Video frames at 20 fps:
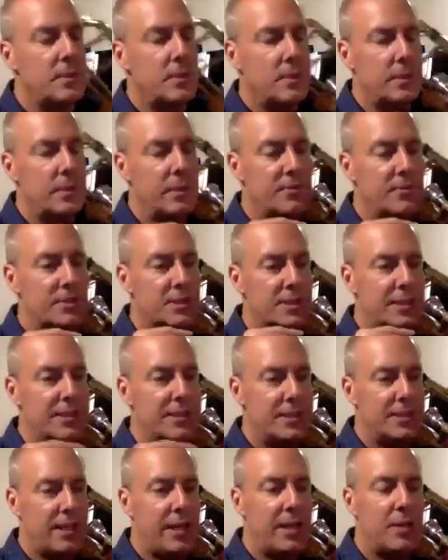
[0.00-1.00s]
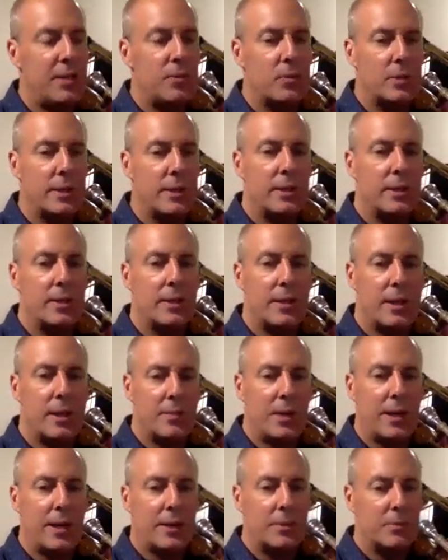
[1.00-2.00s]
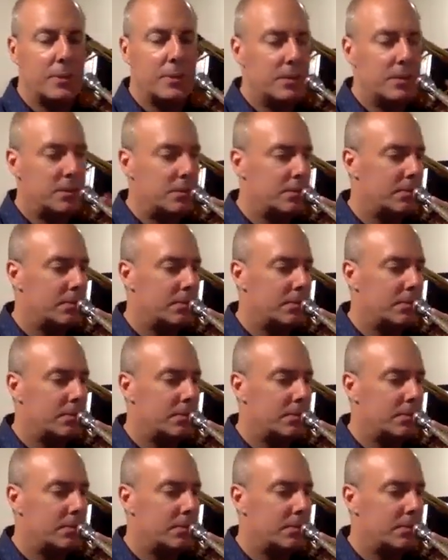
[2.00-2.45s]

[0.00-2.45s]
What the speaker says: if it's contained within that bottom note.